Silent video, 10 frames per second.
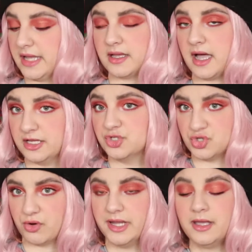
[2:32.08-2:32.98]
I
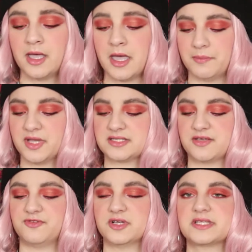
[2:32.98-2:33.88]
enjoy, because
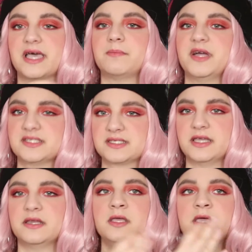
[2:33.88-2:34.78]
it feels like my
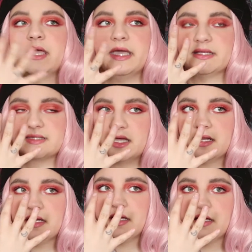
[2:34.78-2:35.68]
skin is
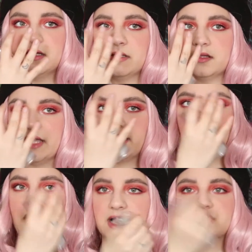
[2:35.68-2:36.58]
gonna like
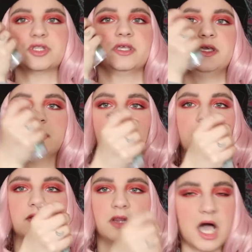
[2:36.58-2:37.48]
actually
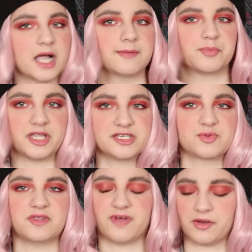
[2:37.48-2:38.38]
lock in place
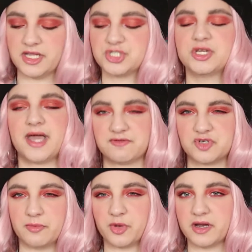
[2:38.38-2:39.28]
with the foundation
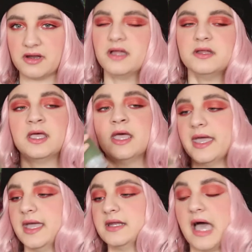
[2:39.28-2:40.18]
after I put it on.
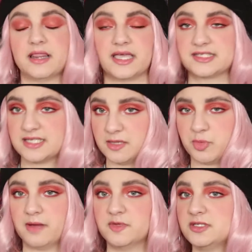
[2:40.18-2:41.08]
And I like sticky
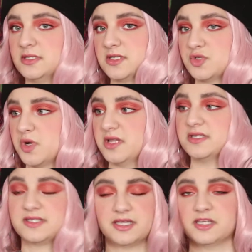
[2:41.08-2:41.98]
primers. This is one of the
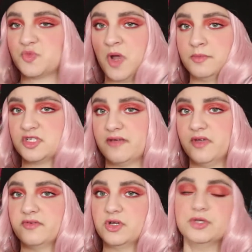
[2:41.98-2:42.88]
stickiest primers I've
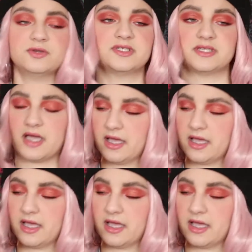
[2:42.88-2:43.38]
ever used.